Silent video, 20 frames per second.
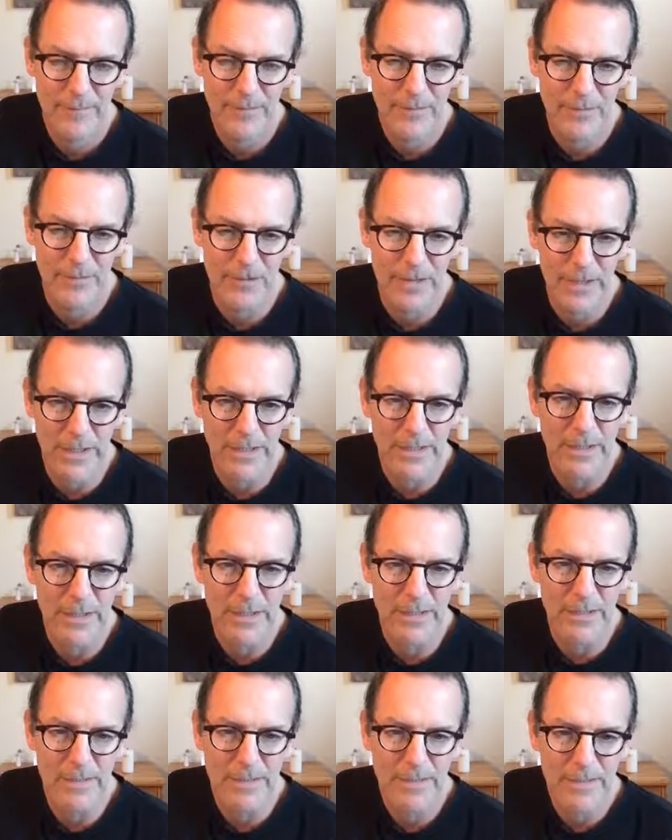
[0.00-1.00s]
Did you get
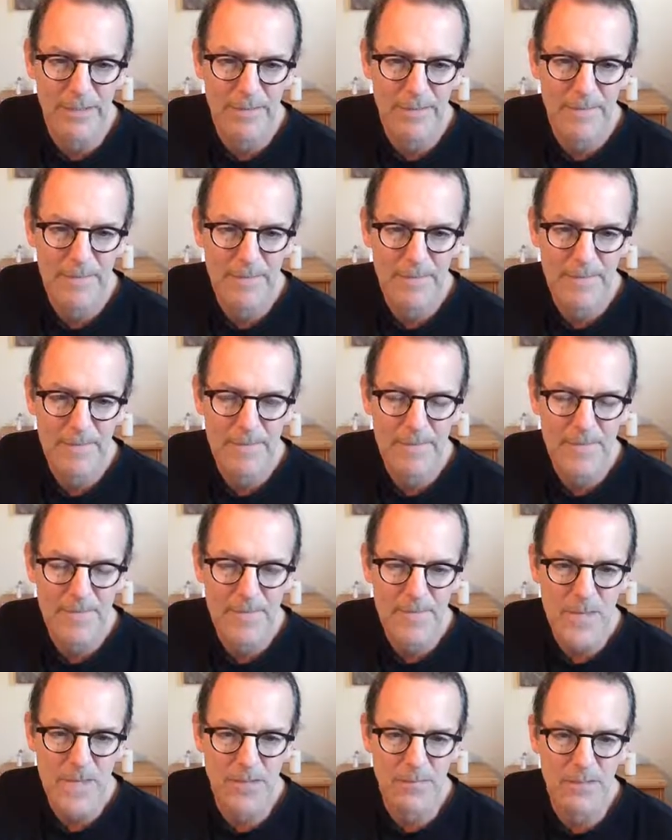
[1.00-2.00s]
that?
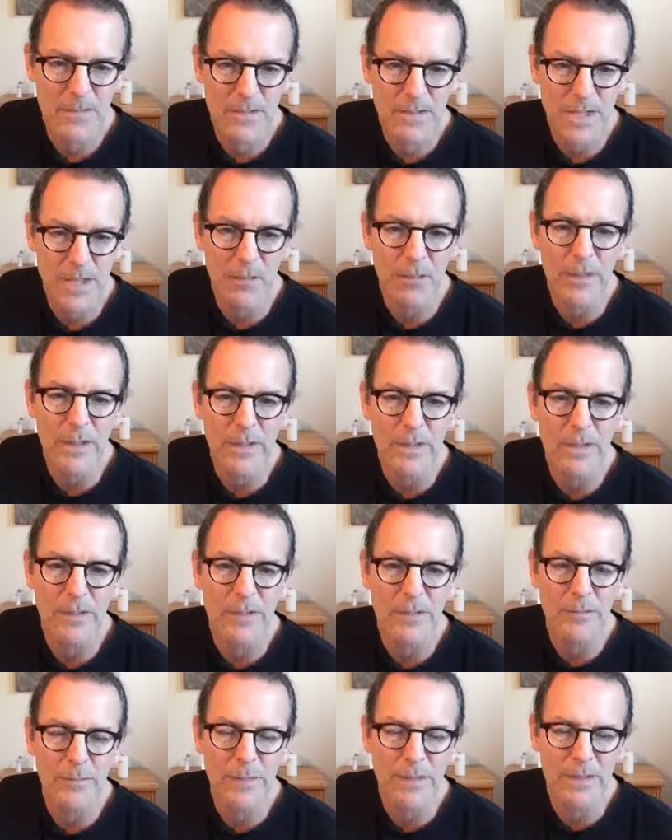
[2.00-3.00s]
If someone
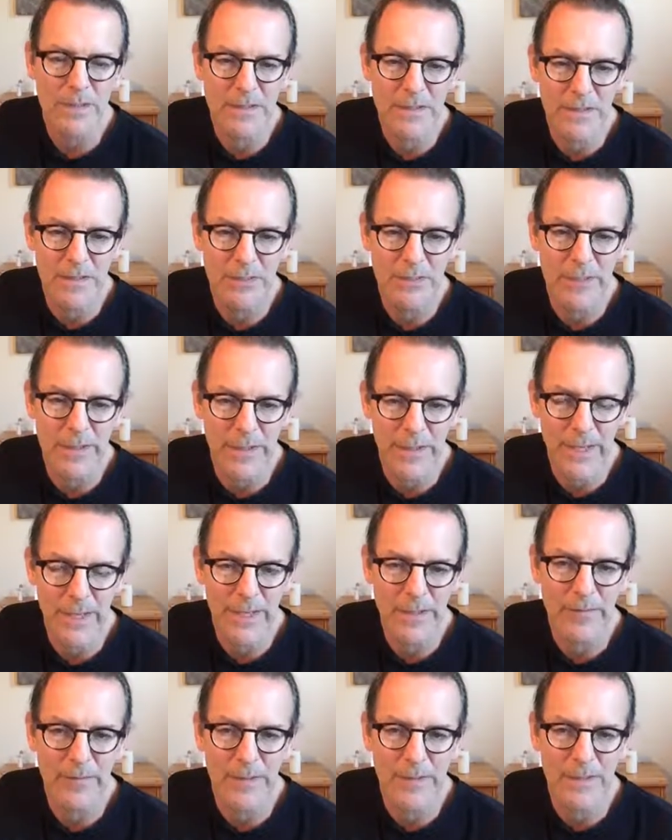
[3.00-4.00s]
is
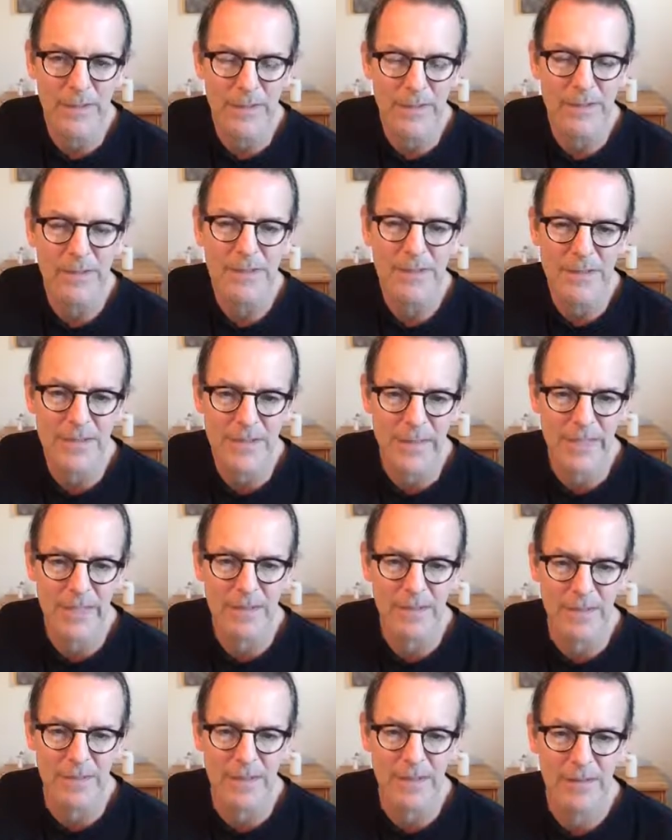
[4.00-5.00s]
behaving
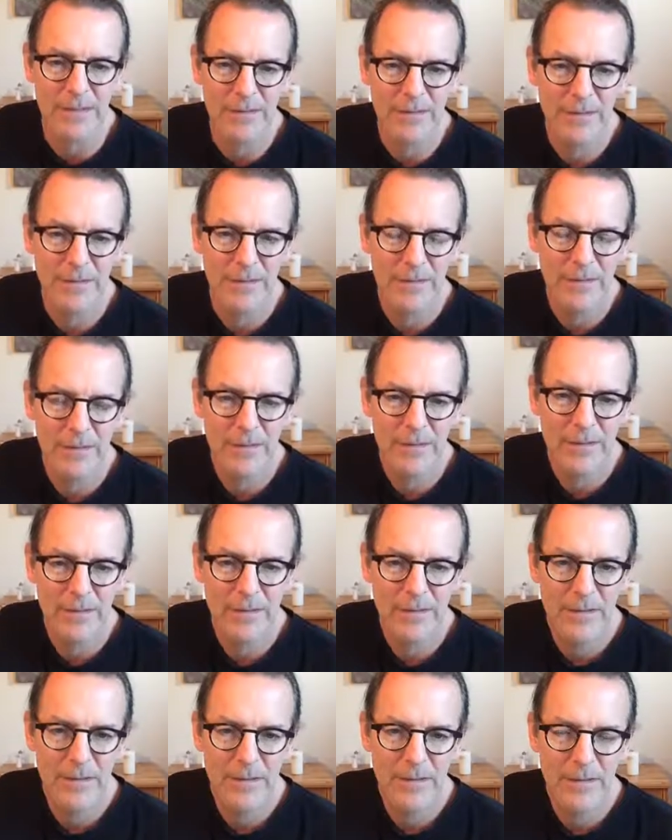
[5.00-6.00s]
insanely,
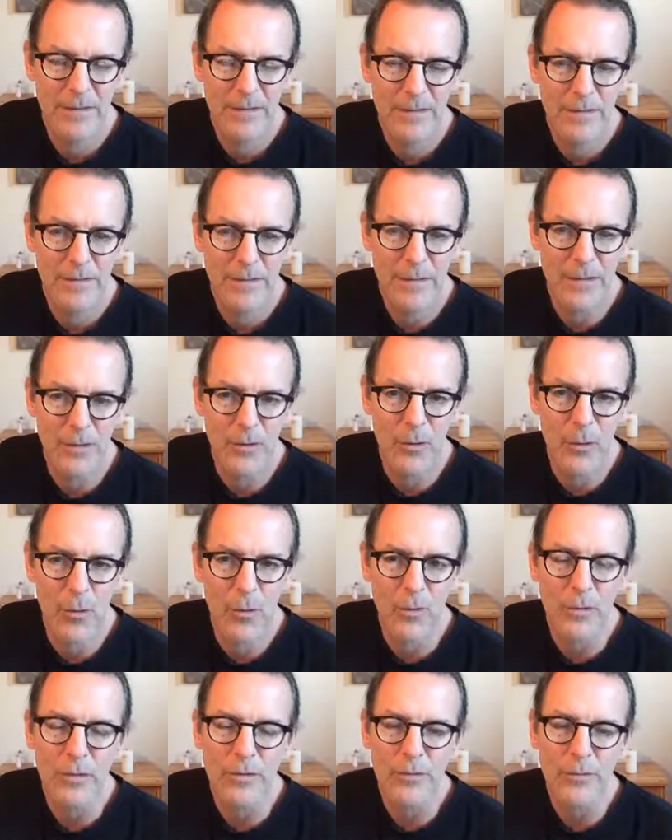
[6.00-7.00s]
in
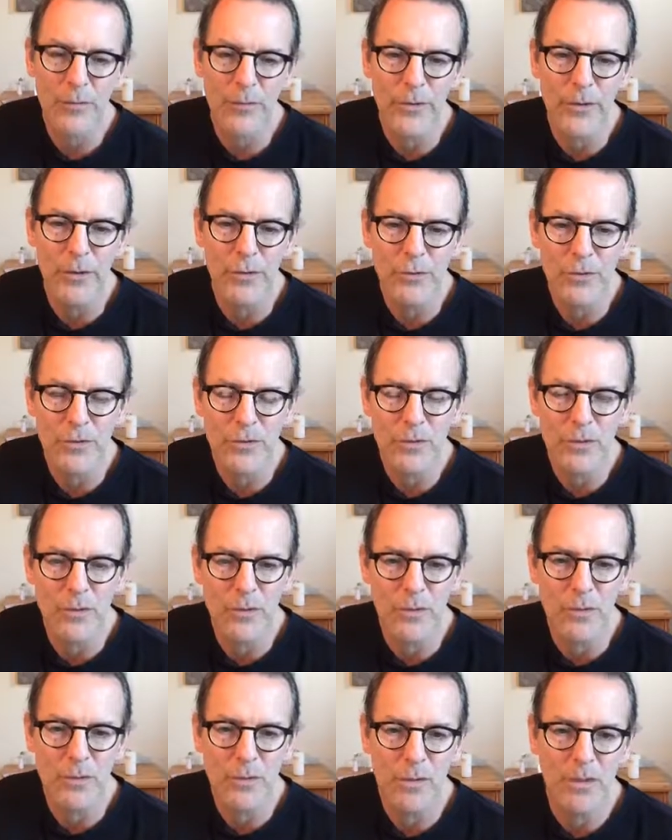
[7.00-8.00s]
order for you
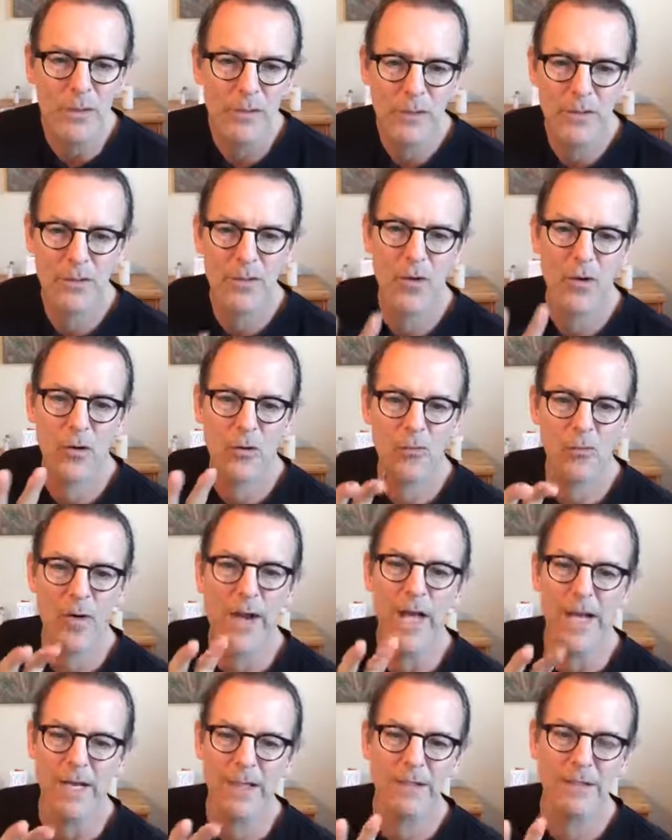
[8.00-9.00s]
to
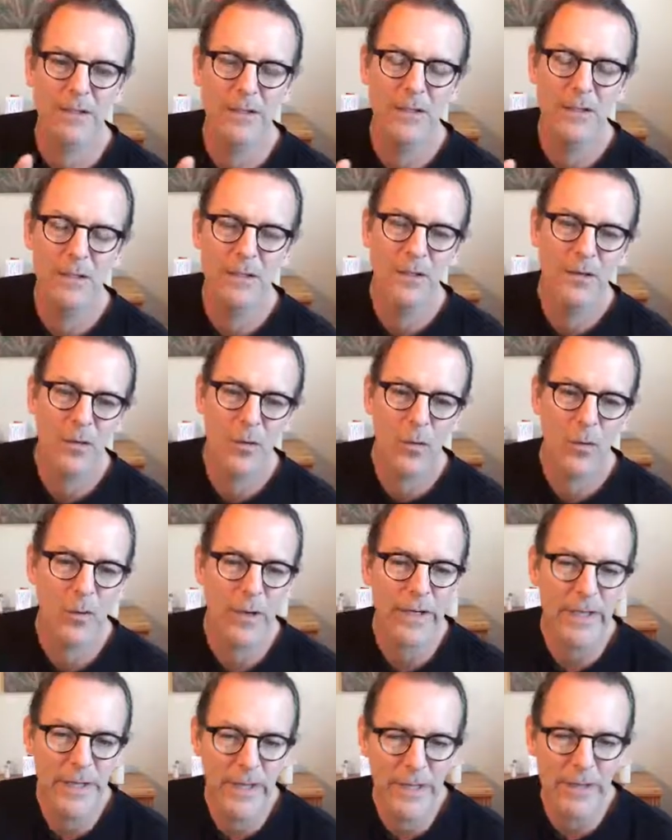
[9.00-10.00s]
correct or
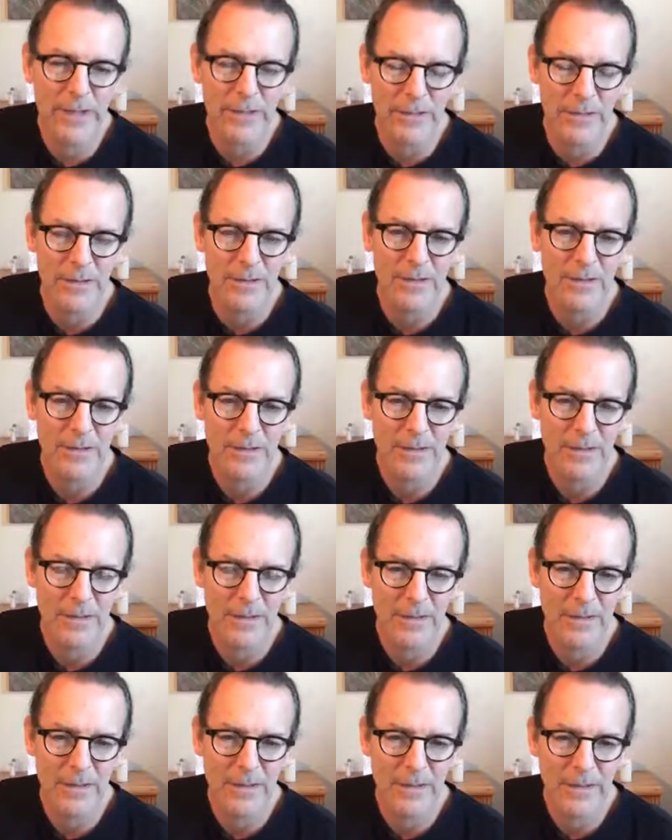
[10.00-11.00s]
heal
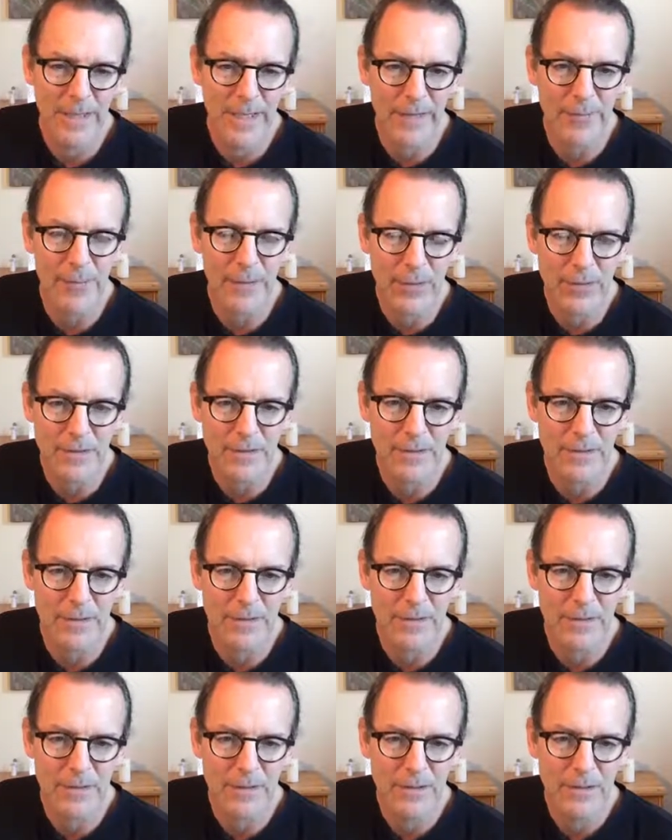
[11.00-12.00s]
that person,
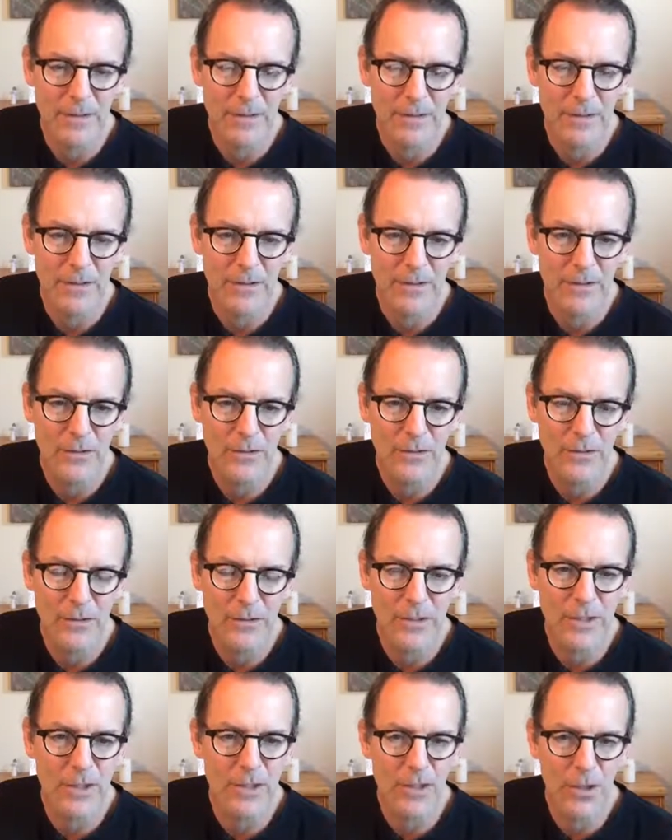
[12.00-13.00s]
you
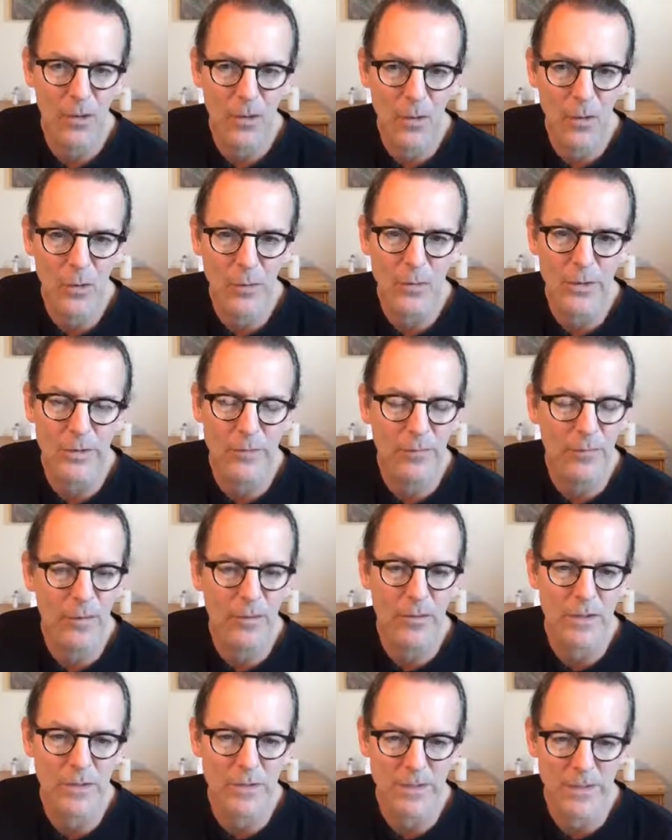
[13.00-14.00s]
can only
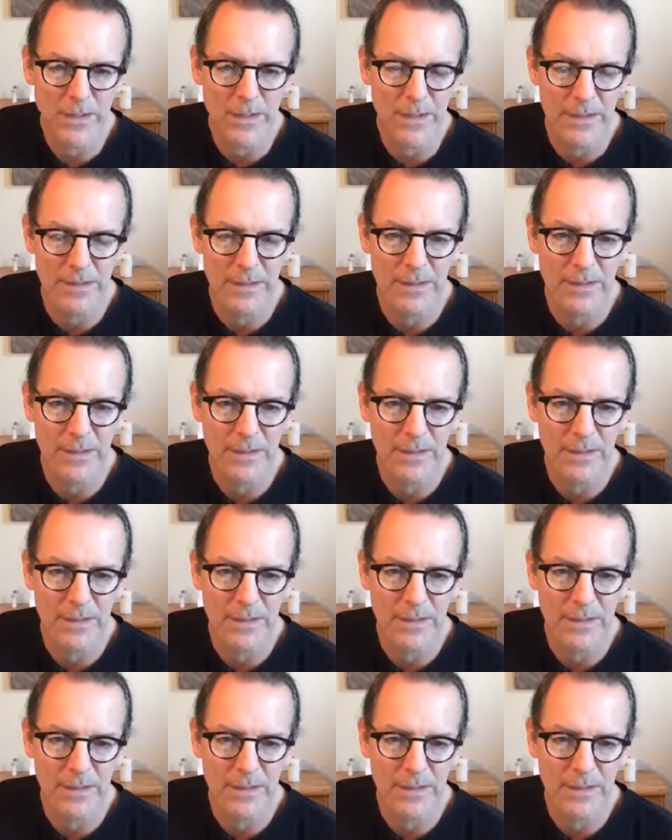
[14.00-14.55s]
focus in